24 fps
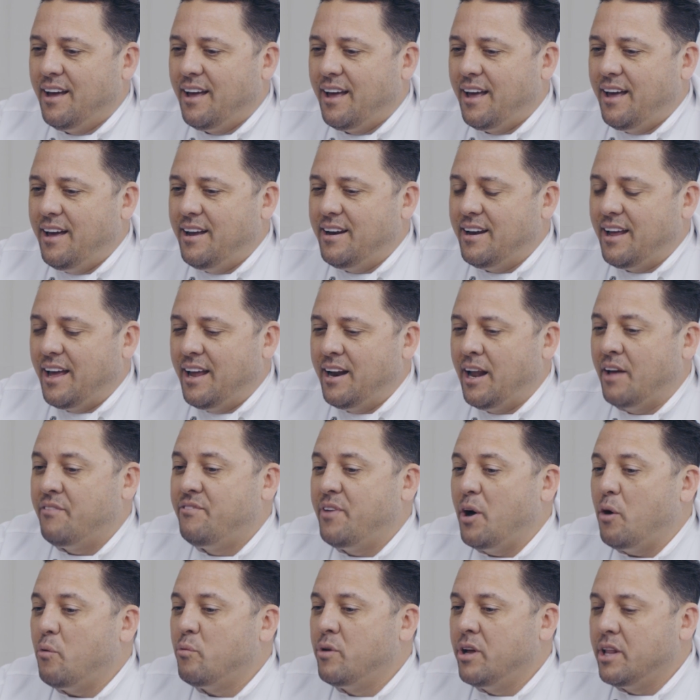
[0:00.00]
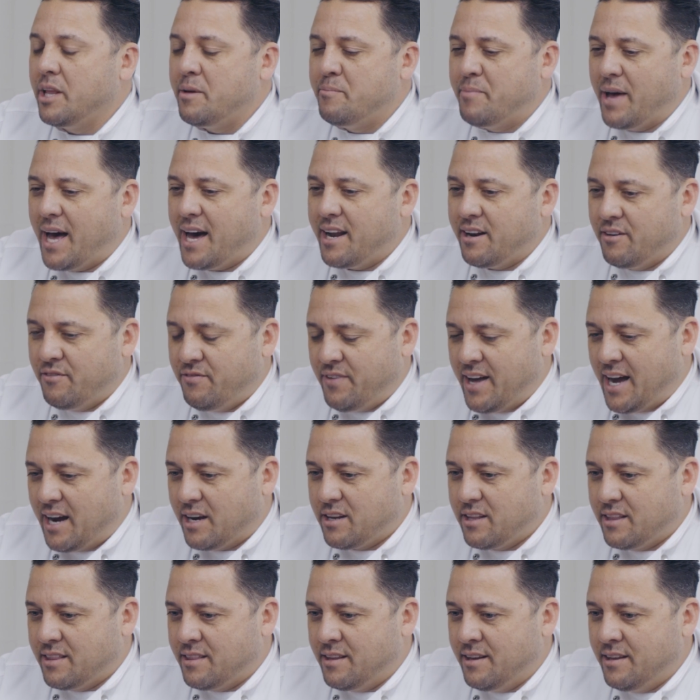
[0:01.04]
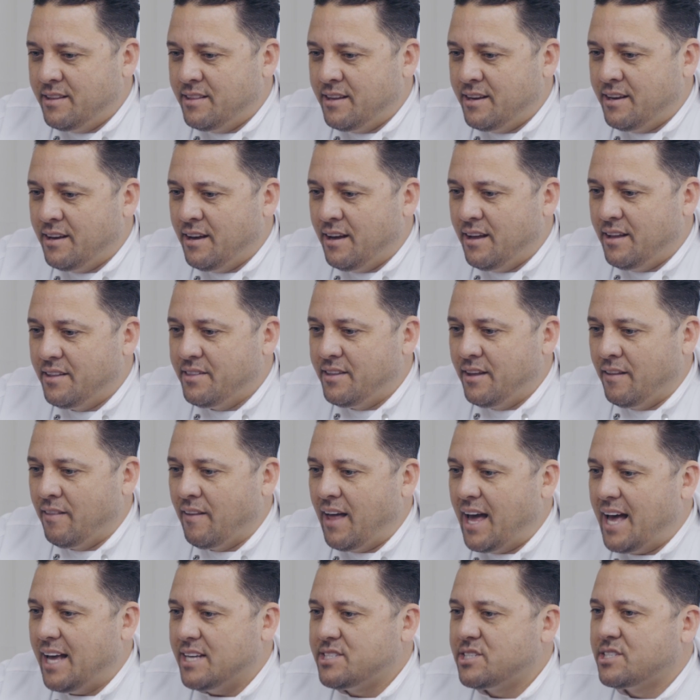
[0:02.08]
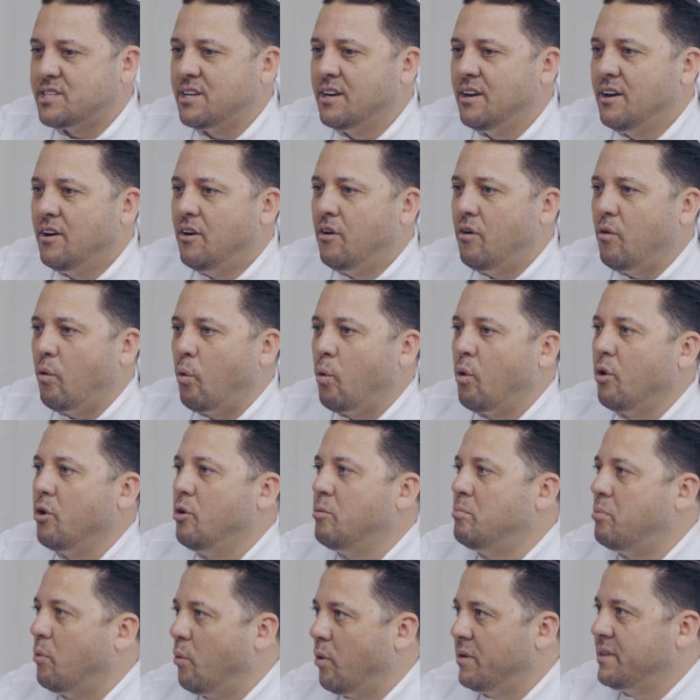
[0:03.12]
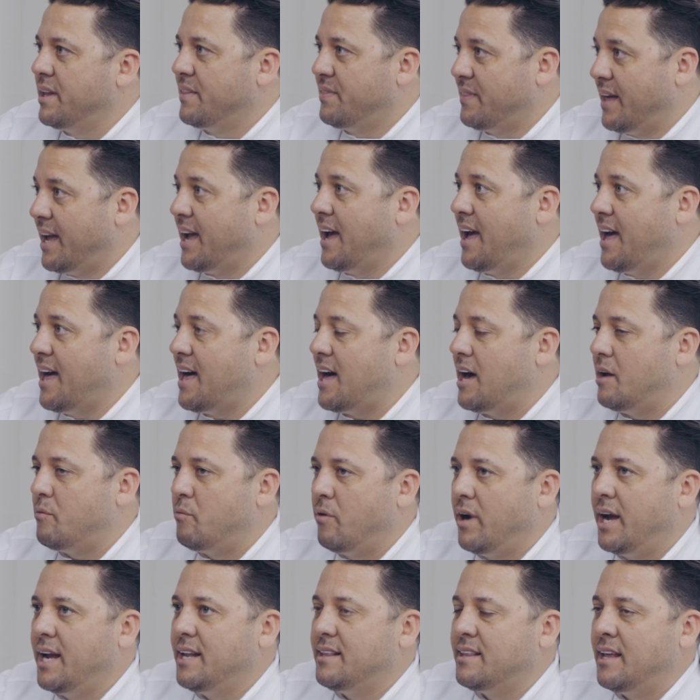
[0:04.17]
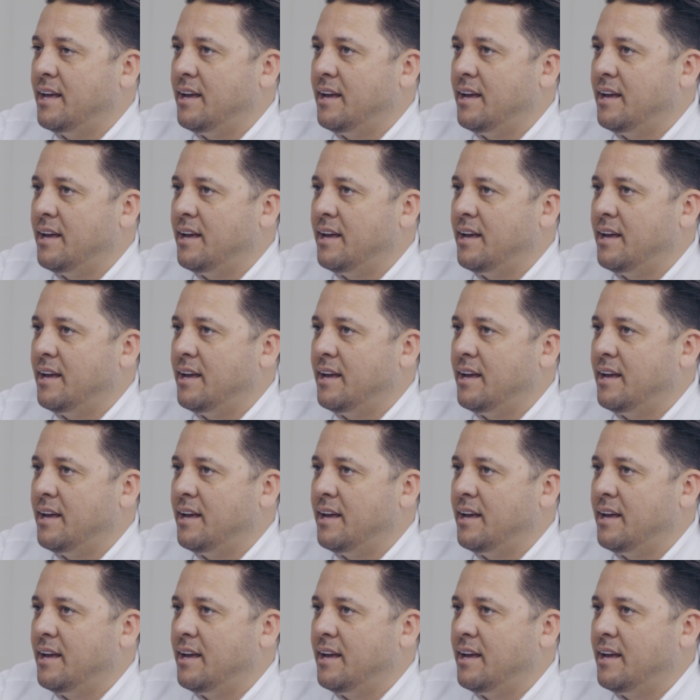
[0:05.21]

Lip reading: And I felt really bad. In fact, the last oral board that they had, right?